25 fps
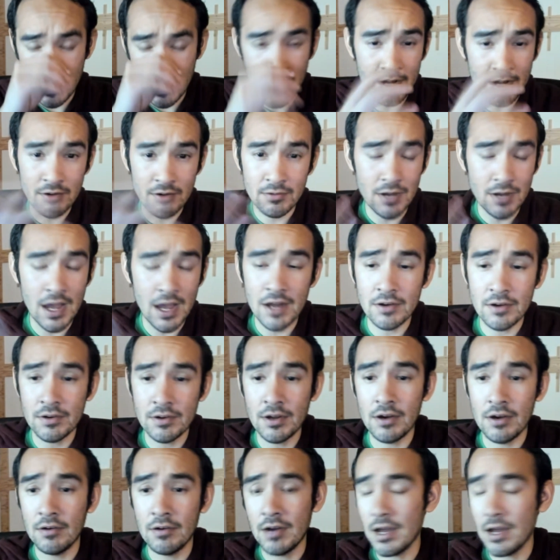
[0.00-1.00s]
I don't
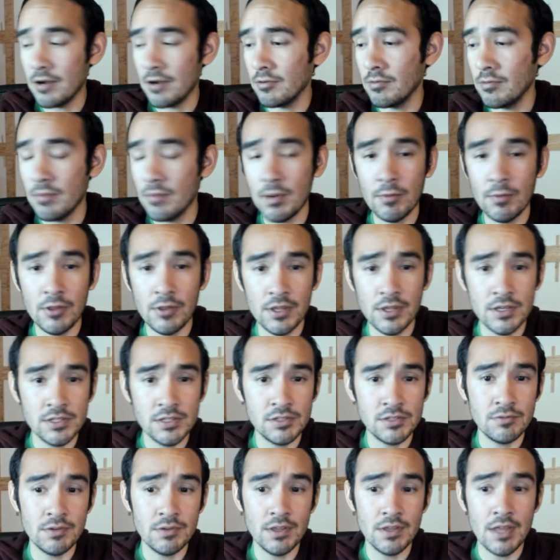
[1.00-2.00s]
know. I don't remember the
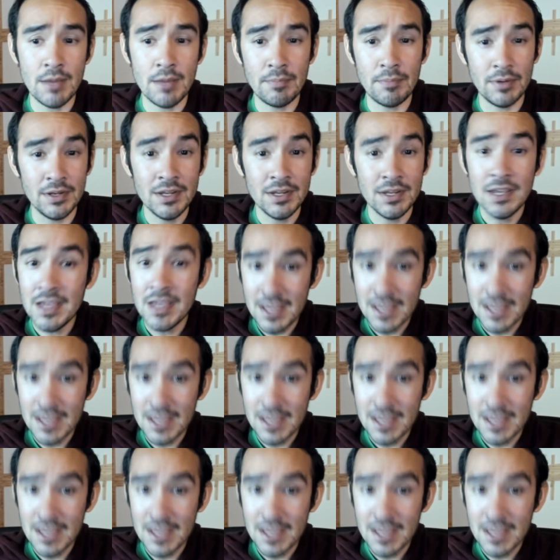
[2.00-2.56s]
history of that, but